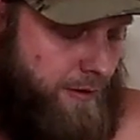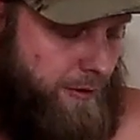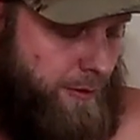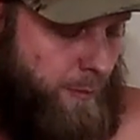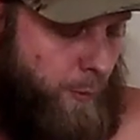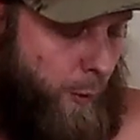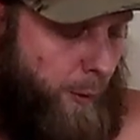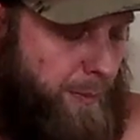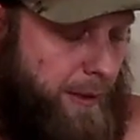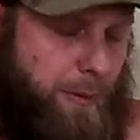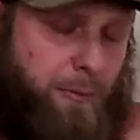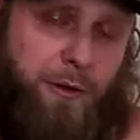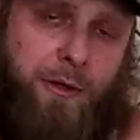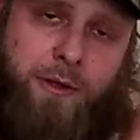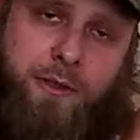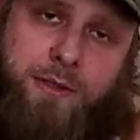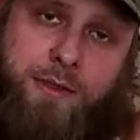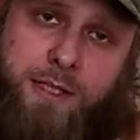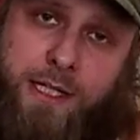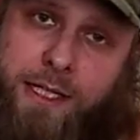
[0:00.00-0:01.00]
The more people
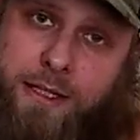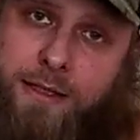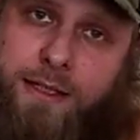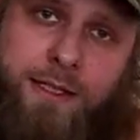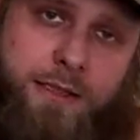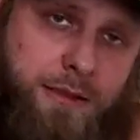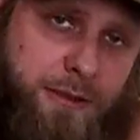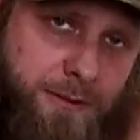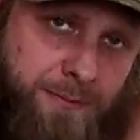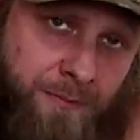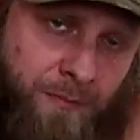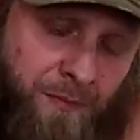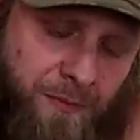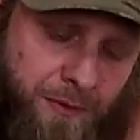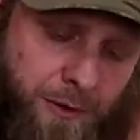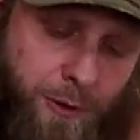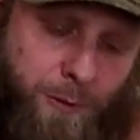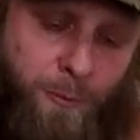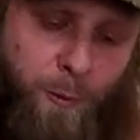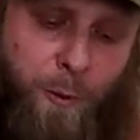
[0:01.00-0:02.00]
that see this,
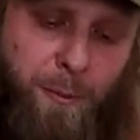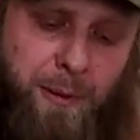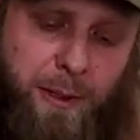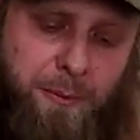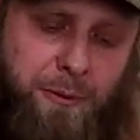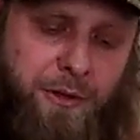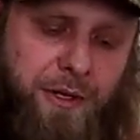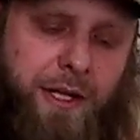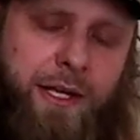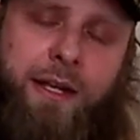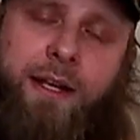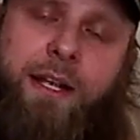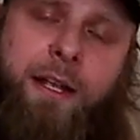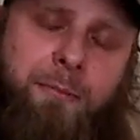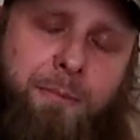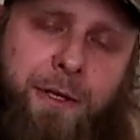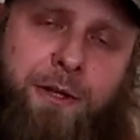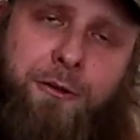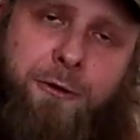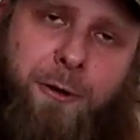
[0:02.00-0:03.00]
the more people that can
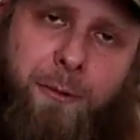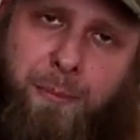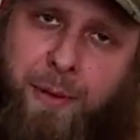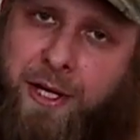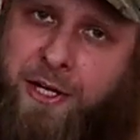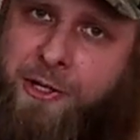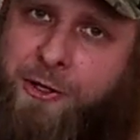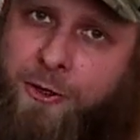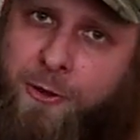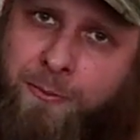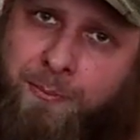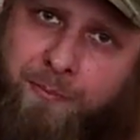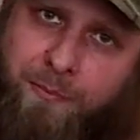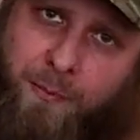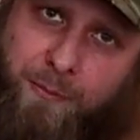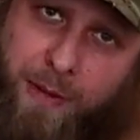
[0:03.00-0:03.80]
give me their opinion on